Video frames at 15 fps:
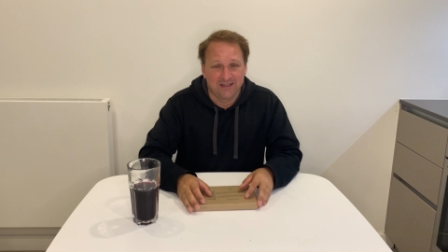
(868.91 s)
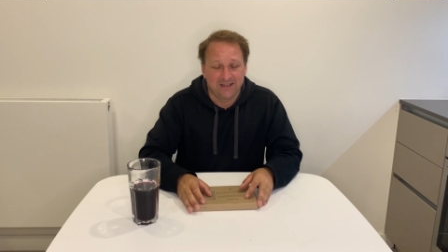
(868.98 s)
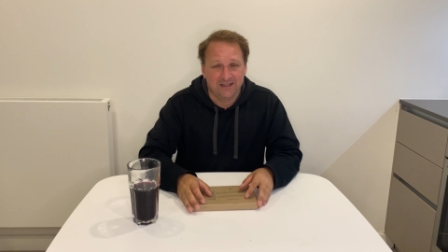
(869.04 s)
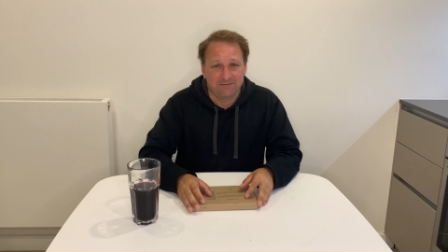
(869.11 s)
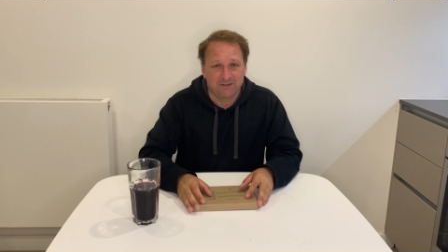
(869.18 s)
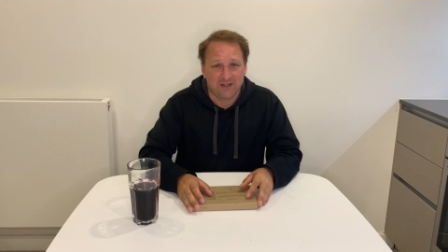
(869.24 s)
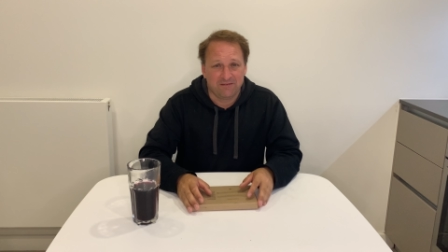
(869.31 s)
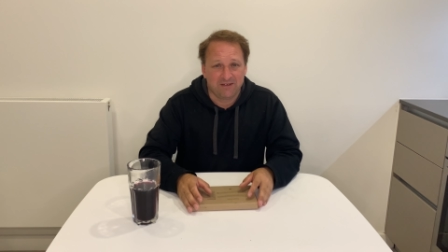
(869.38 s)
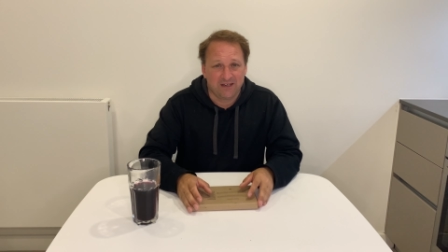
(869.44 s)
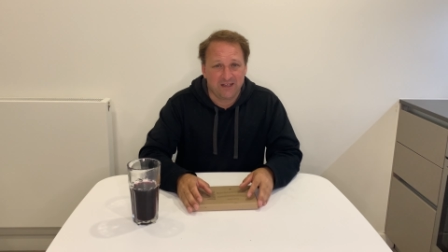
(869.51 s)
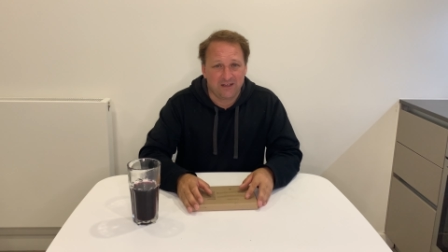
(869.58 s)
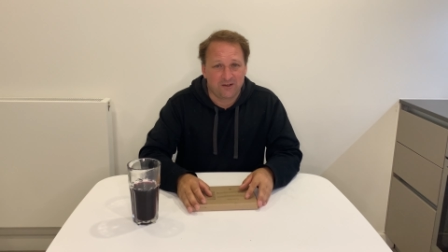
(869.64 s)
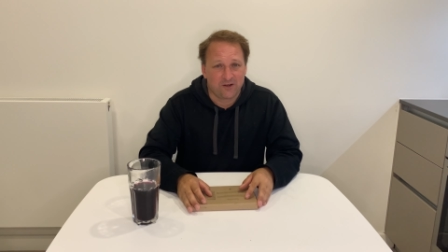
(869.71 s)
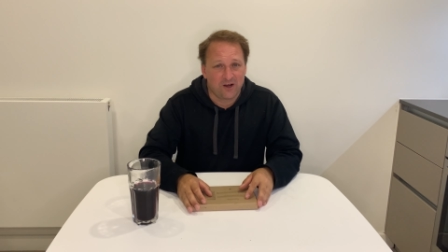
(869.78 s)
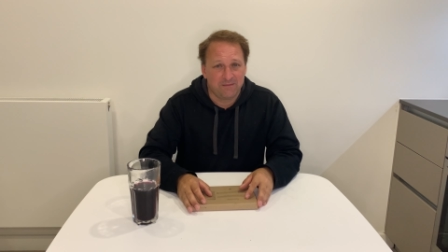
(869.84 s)
If you have
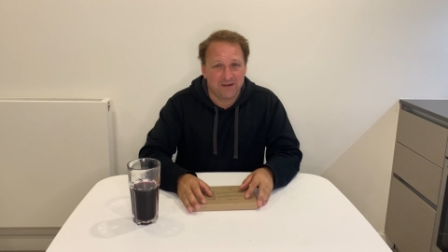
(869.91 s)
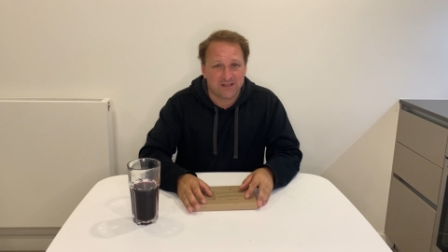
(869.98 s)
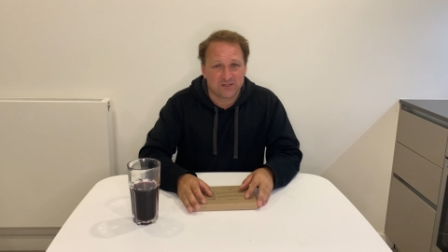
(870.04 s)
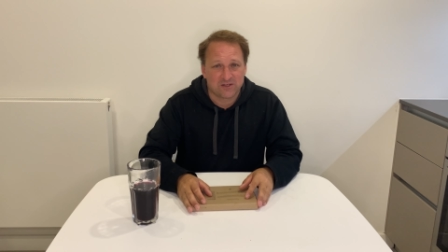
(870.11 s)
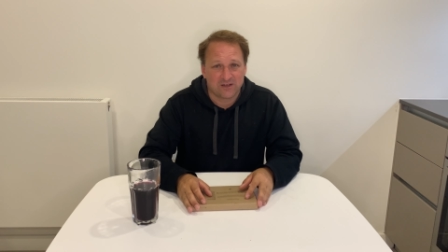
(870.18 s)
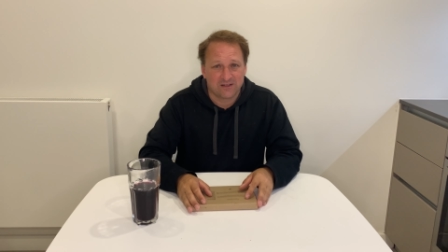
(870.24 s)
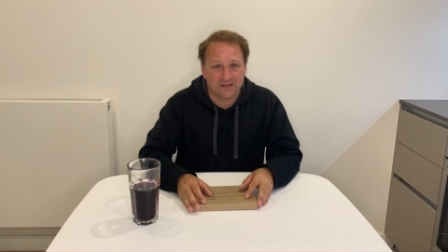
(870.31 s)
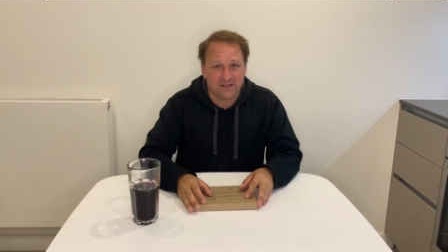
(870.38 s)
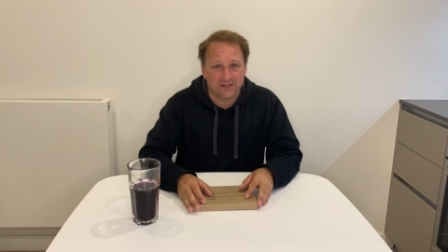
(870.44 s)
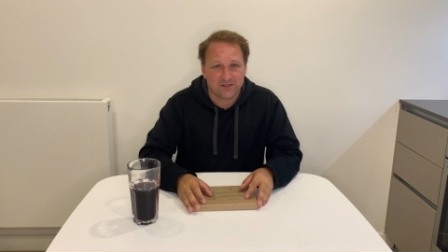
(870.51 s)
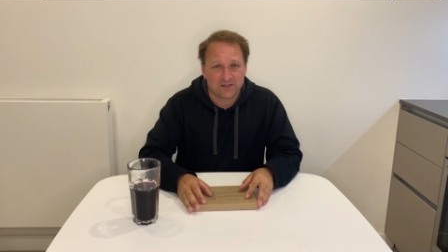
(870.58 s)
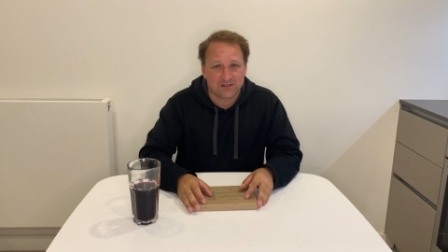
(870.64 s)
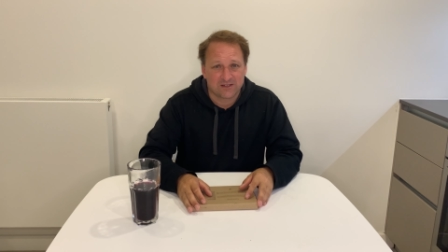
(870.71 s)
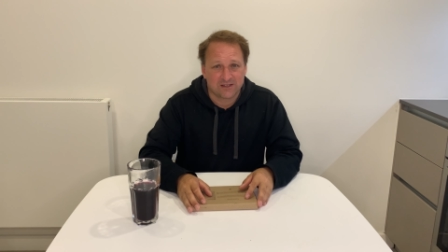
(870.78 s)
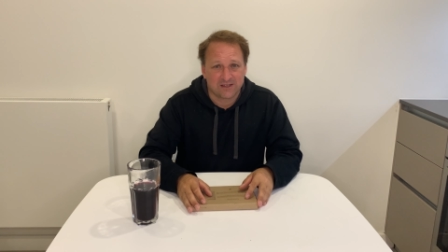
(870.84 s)
any comments on
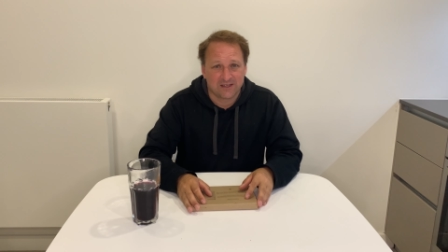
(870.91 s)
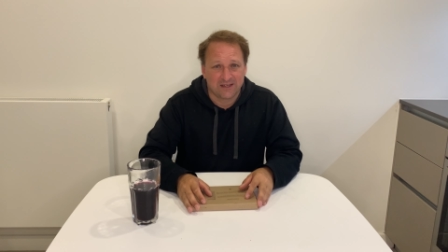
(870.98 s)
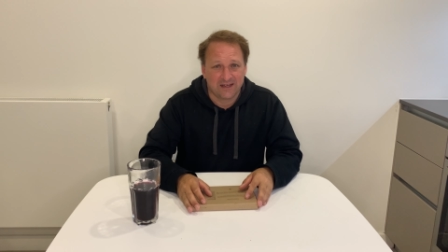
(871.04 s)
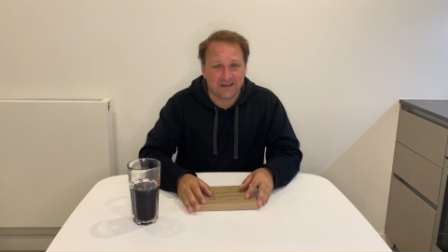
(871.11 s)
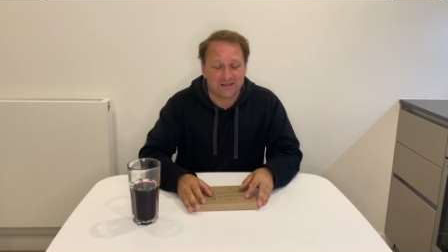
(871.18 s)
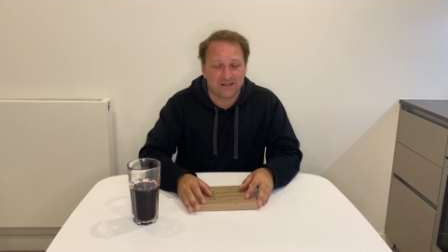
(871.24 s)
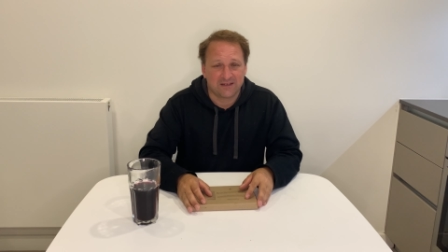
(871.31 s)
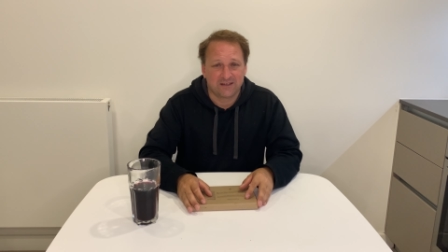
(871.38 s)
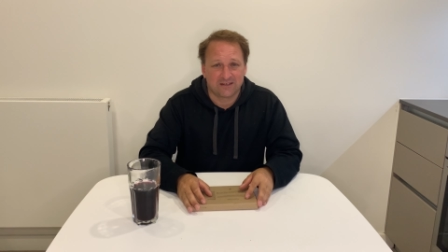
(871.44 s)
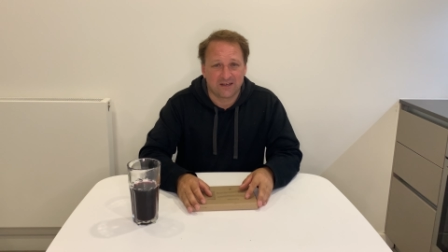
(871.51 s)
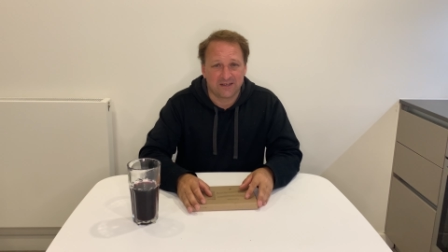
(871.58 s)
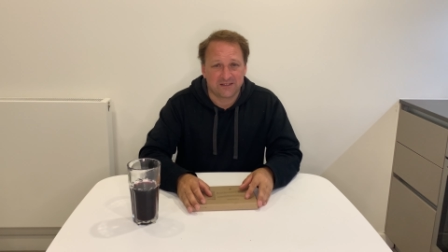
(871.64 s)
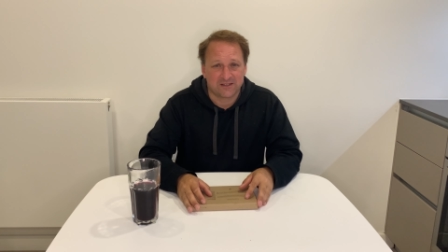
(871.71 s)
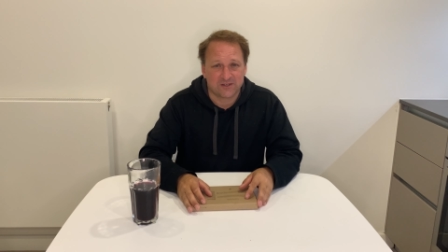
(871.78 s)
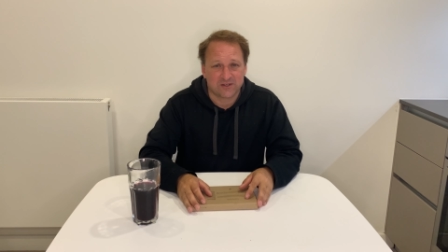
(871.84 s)
this, anything you'd
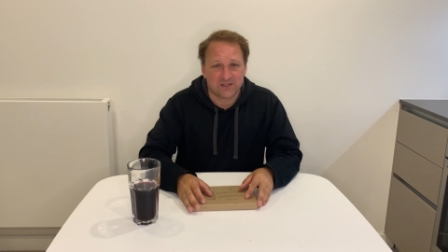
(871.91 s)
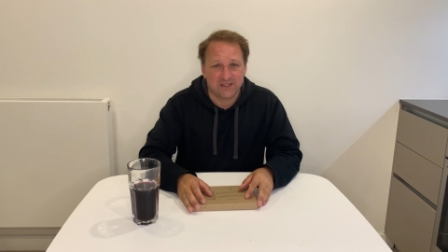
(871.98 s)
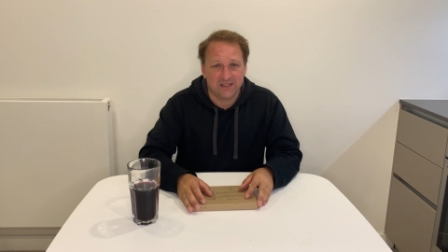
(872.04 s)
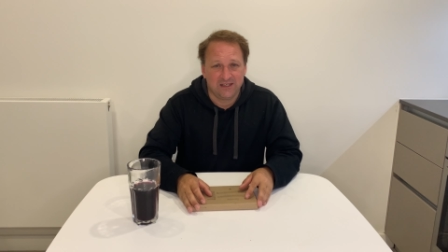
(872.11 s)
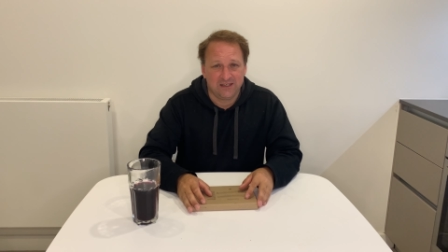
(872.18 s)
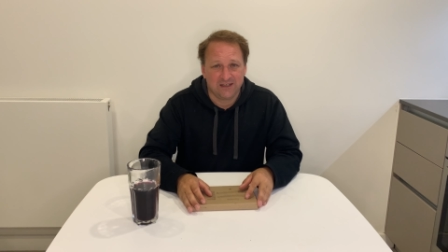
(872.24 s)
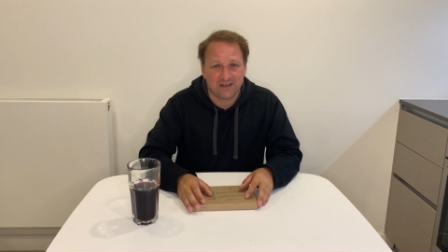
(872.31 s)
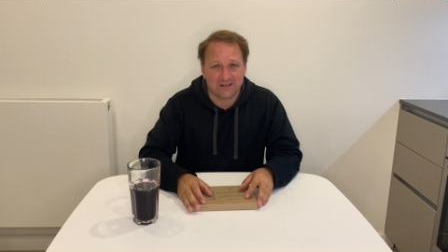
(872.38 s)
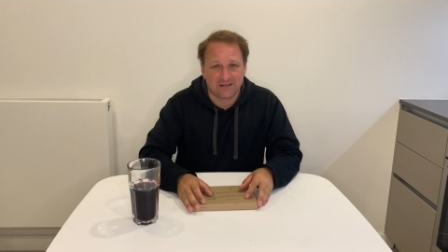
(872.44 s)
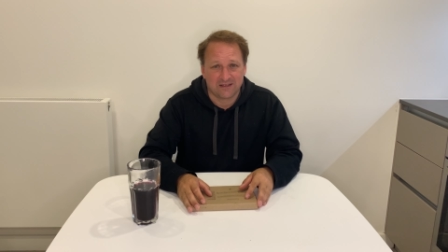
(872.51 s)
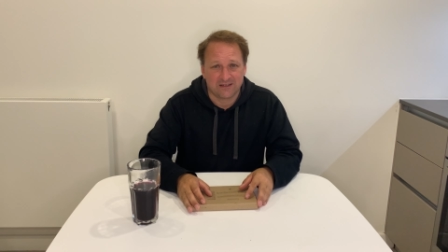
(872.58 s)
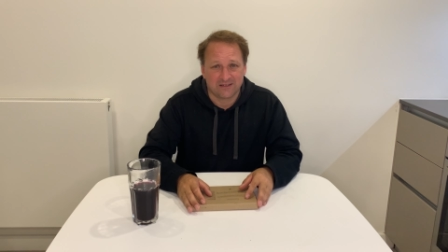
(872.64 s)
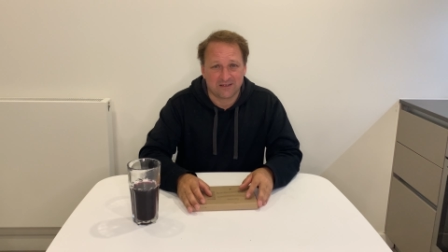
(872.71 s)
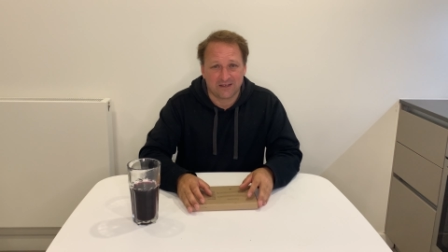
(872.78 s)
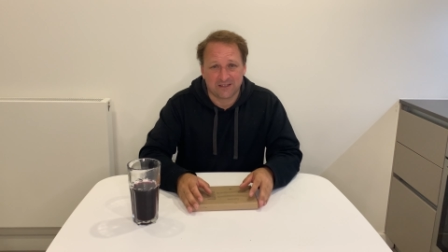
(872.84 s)
like to see, anything
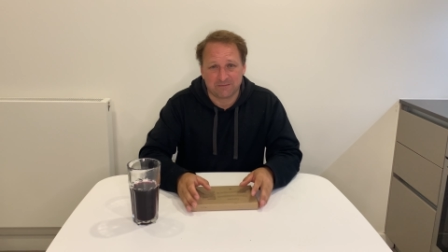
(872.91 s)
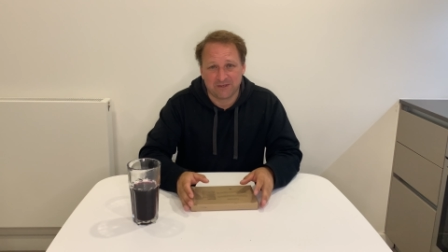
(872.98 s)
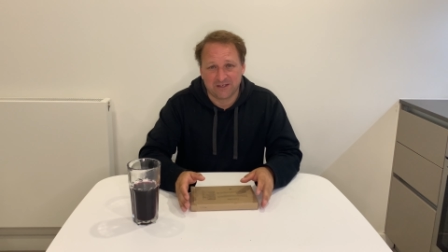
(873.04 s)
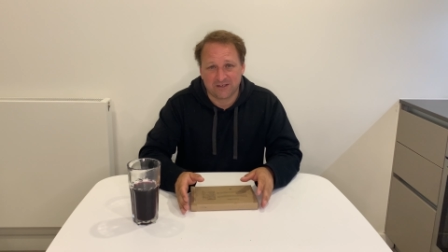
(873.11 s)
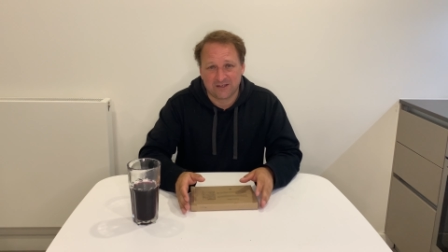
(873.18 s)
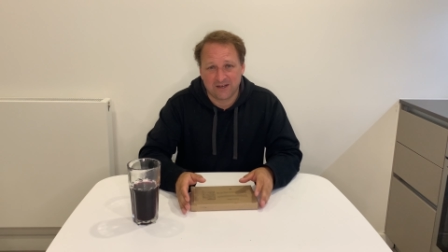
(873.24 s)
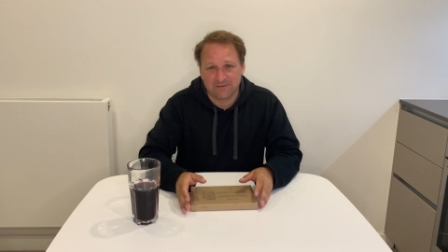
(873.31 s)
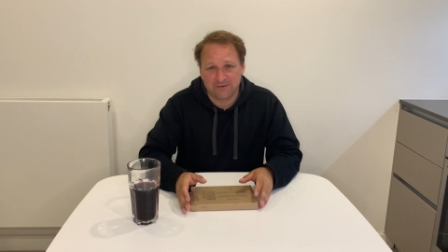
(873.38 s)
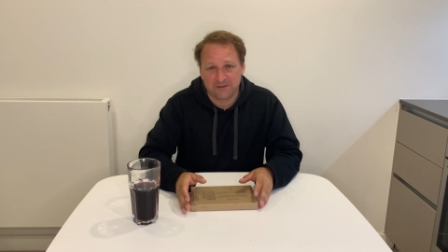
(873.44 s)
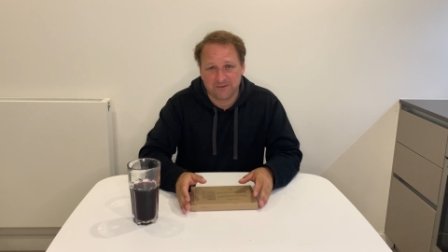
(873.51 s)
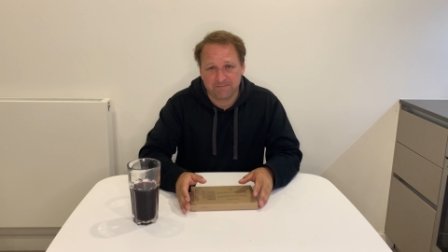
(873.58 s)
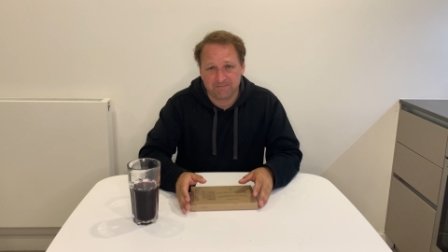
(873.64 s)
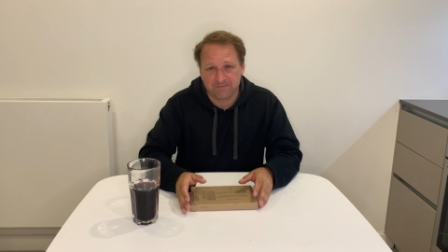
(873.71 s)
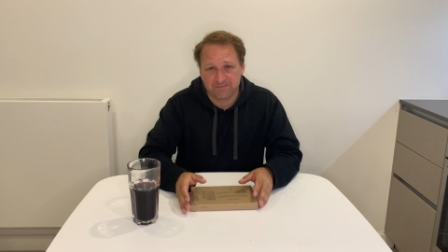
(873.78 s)
you'd like me to cover,